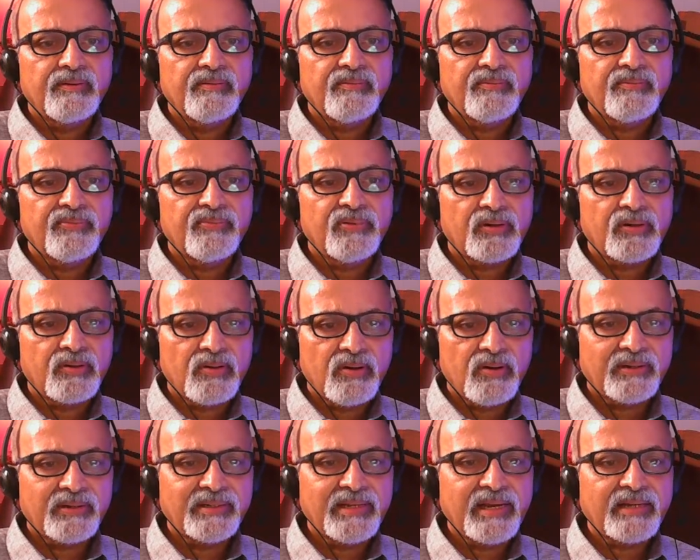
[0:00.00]
for
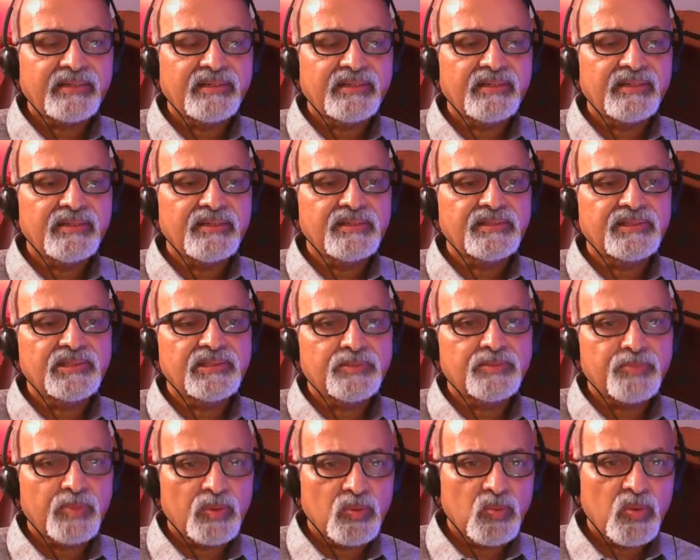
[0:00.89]
contacting us is
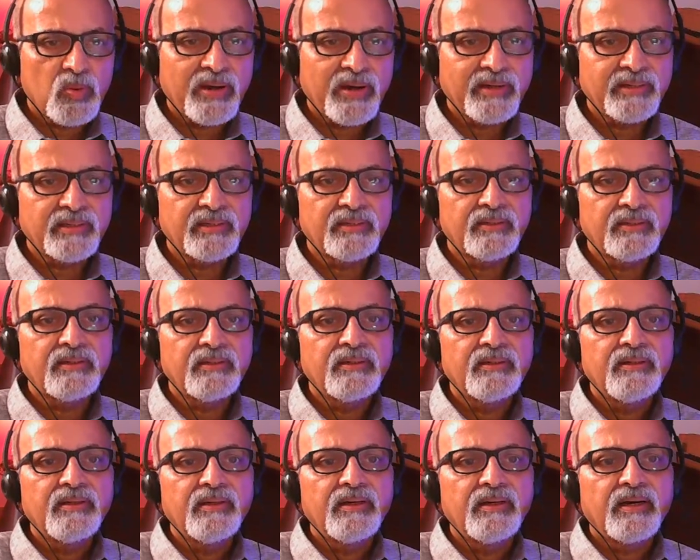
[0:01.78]
provided
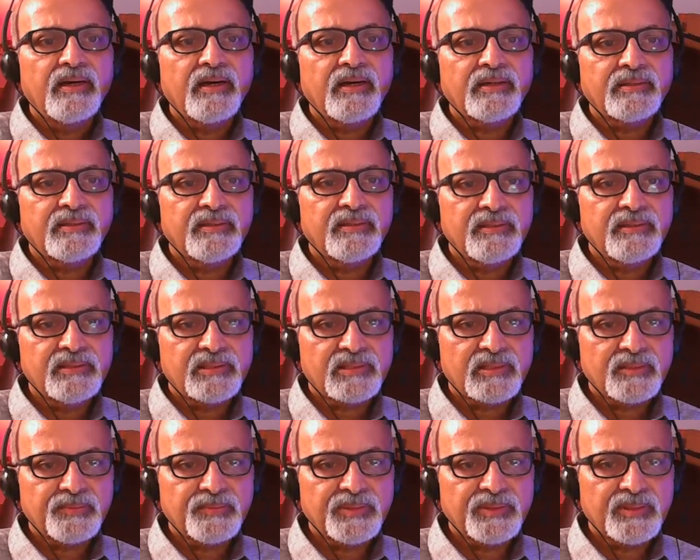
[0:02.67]
at the
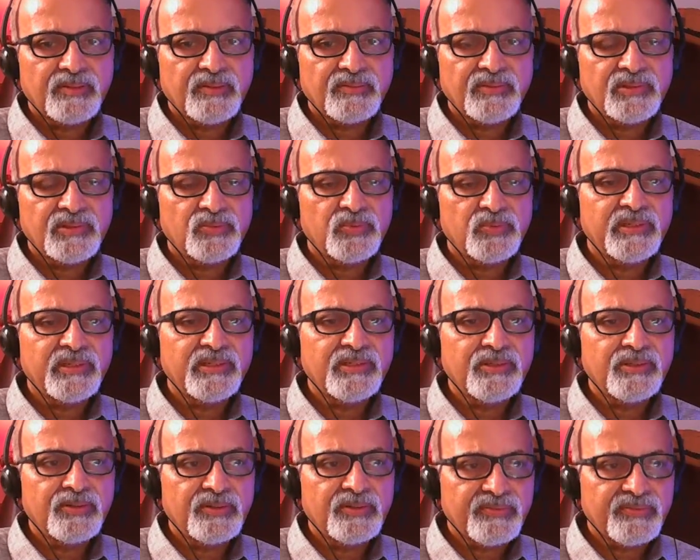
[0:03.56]
description of this video.